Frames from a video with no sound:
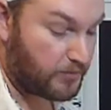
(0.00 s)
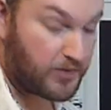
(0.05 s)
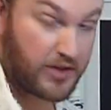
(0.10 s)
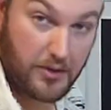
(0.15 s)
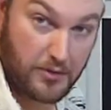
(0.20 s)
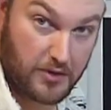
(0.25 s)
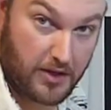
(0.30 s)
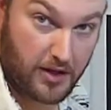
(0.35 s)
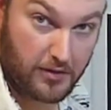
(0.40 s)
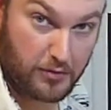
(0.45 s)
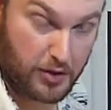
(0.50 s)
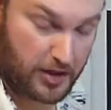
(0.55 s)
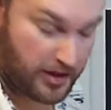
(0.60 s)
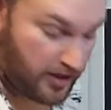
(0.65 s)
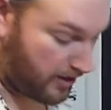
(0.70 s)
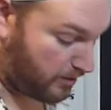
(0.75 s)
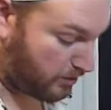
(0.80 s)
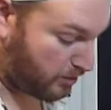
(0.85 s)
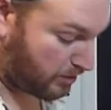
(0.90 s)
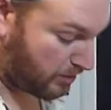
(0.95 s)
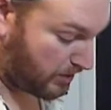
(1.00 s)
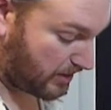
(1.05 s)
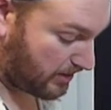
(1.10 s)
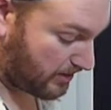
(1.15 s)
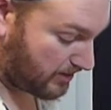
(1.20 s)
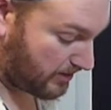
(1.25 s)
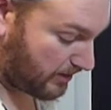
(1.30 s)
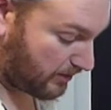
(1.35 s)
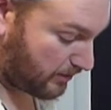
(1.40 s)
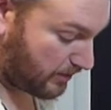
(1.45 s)
Don't cover it up
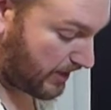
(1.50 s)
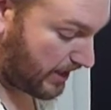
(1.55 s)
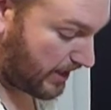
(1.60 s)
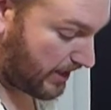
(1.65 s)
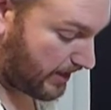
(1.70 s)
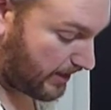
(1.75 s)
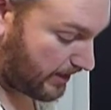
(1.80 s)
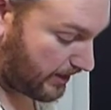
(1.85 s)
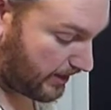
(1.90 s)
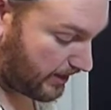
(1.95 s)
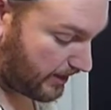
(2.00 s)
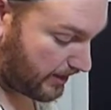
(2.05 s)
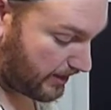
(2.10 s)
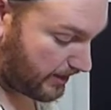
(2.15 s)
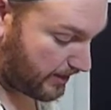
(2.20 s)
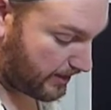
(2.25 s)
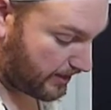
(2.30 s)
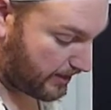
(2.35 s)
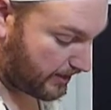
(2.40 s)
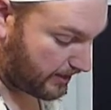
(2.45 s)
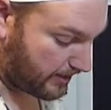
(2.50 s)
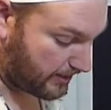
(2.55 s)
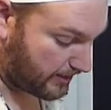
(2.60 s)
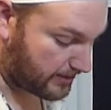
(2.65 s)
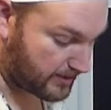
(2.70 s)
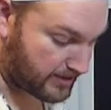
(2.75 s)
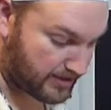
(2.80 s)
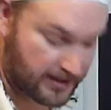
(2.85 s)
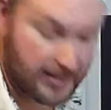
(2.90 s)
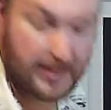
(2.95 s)
because it'll get
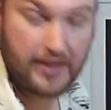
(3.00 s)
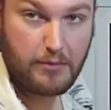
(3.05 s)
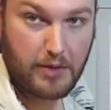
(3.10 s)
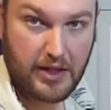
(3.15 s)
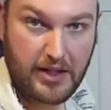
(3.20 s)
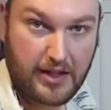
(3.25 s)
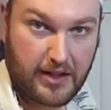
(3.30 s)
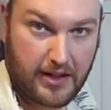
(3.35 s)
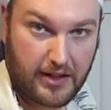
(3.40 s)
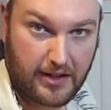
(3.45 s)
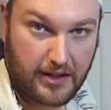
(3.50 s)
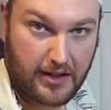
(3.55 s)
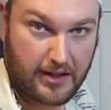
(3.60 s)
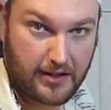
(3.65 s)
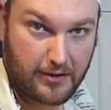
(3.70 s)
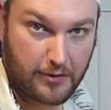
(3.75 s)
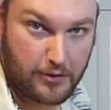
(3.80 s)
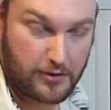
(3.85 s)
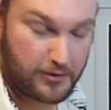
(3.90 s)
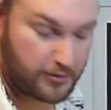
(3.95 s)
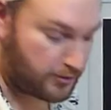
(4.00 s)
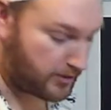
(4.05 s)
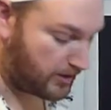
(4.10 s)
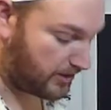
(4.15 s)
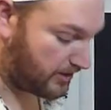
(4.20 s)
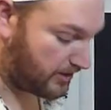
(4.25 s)
steamy and then it'll lose